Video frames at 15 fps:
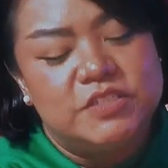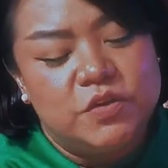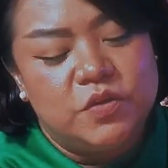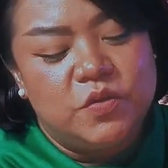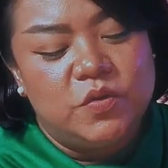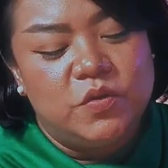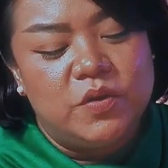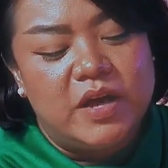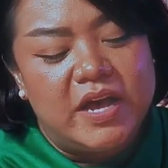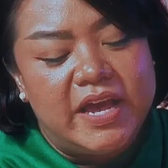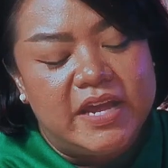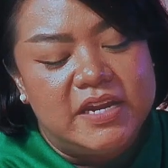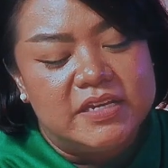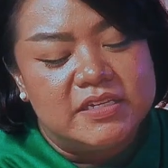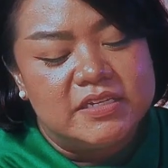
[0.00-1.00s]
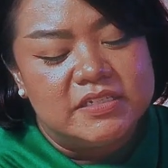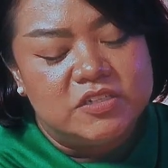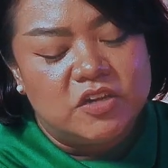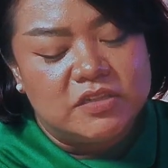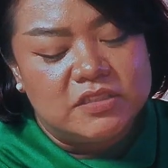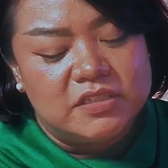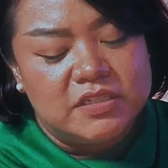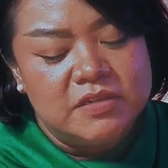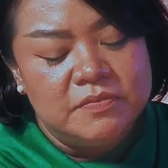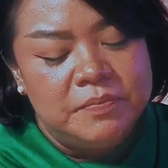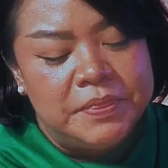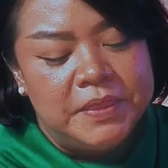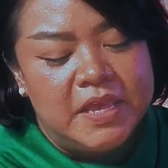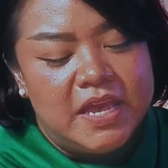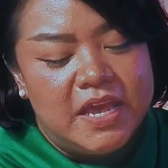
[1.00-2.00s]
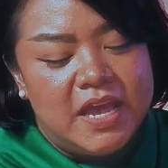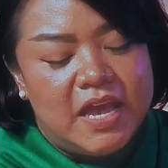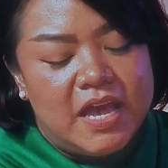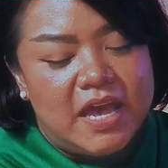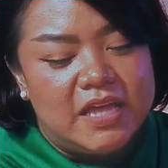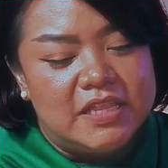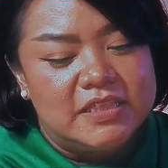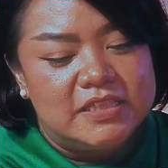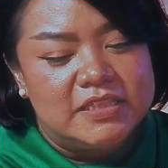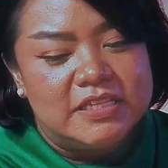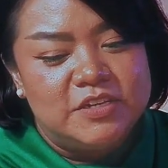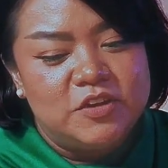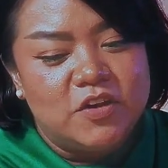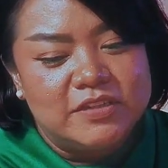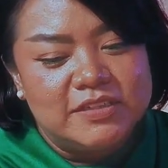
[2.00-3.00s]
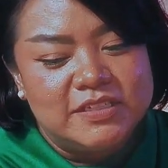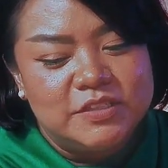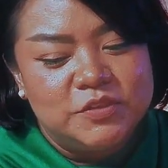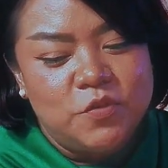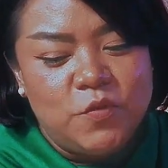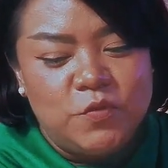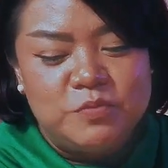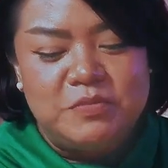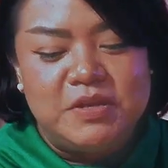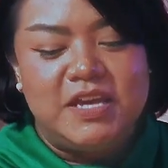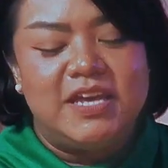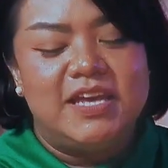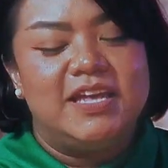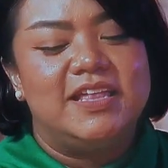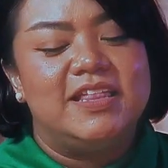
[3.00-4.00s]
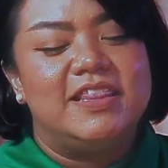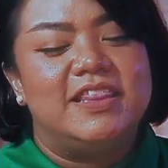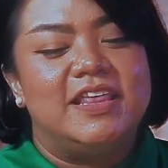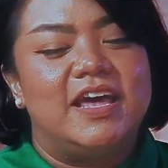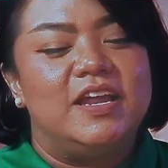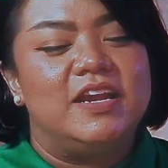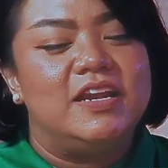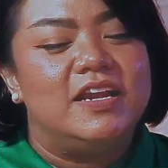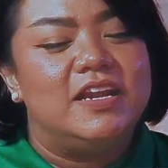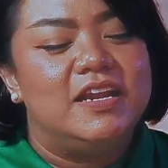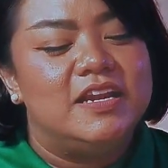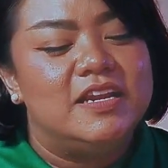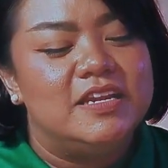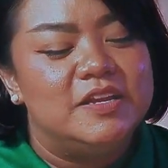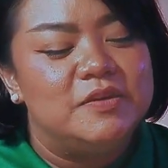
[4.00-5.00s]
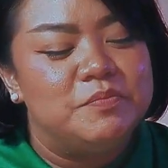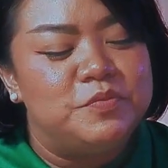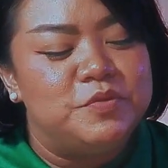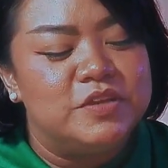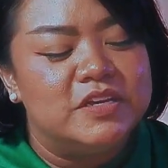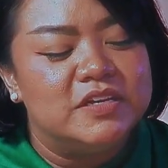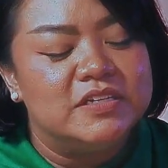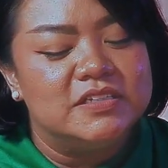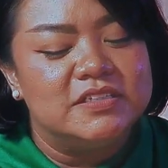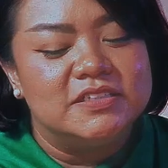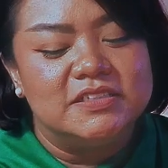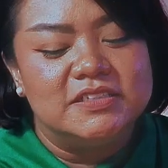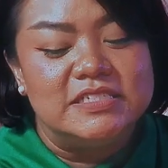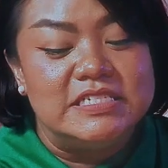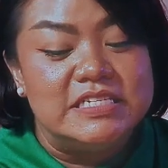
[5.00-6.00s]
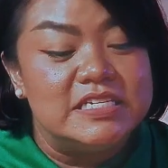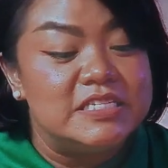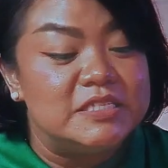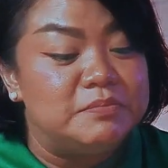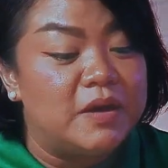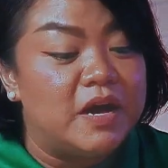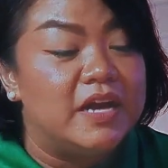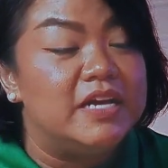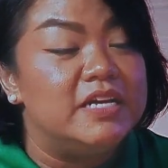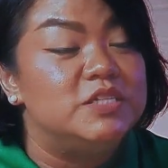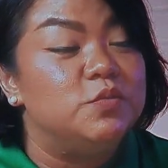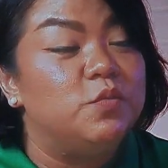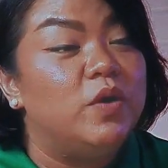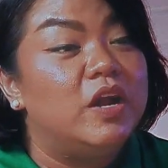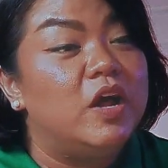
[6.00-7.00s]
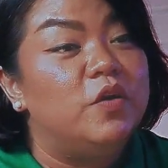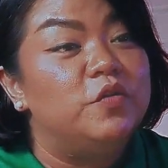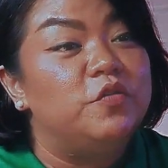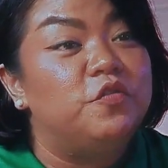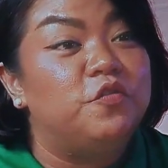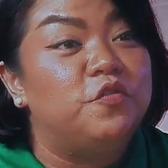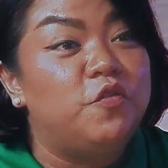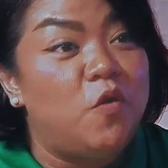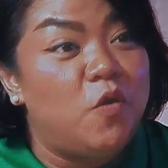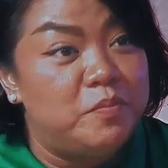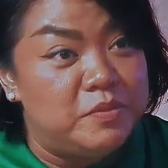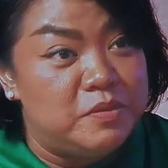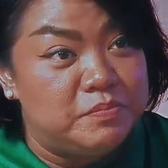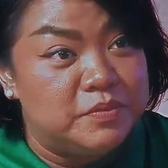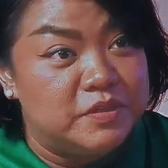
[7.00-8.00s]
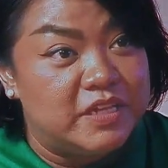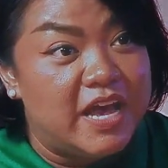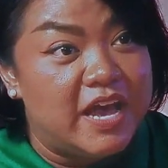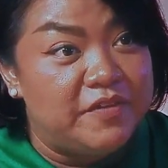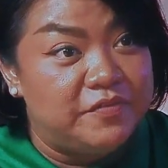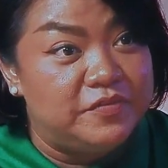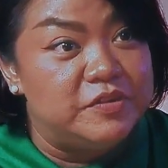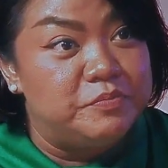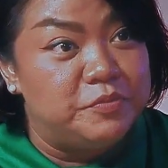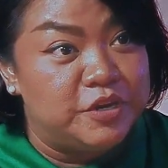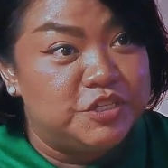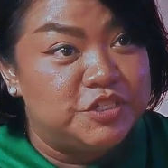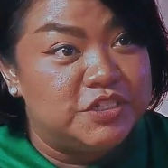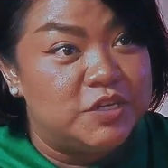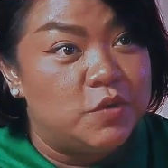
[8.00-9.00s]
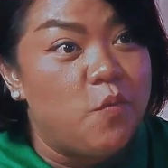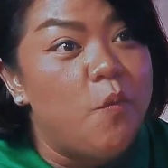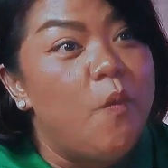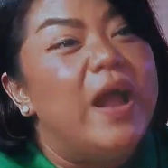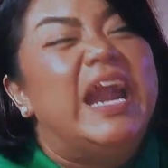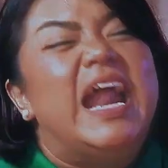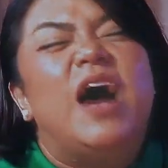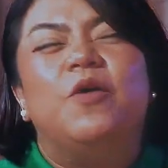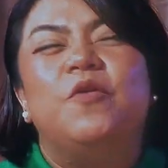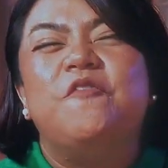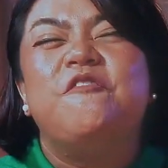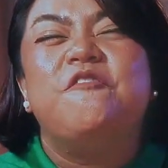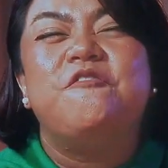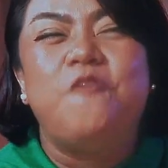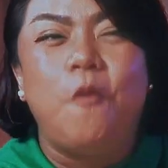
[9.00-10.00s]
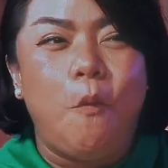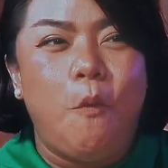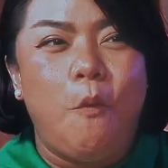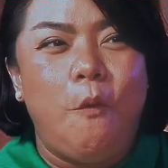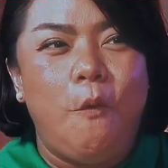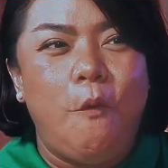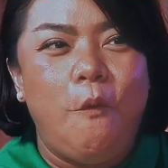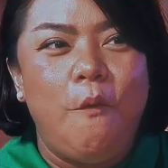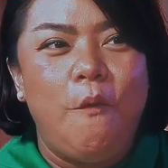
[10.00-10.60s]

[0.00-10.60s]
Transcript: So I had a doctor, and the doctor told me that dia punya nisbah is 1 out of 4 people have depression. 1 out of 4.